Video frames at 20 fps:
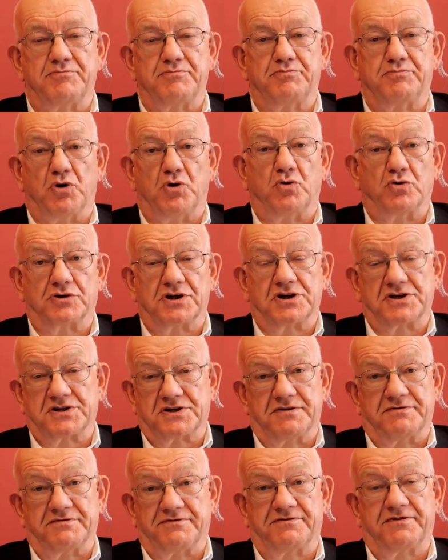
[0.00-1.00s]
borders
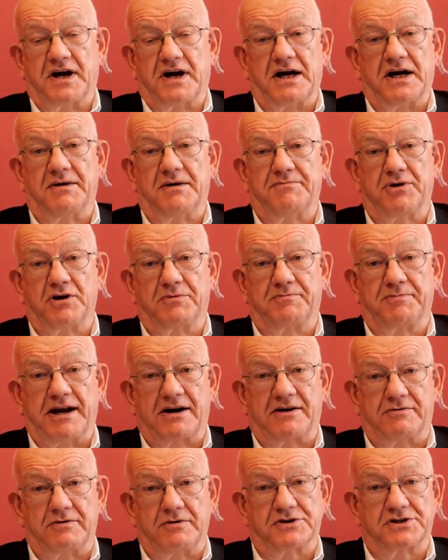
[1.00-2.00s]
of both
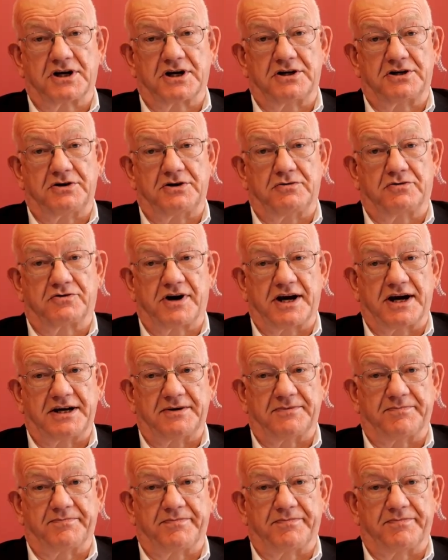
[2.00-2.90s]
Belarus and Ukraine.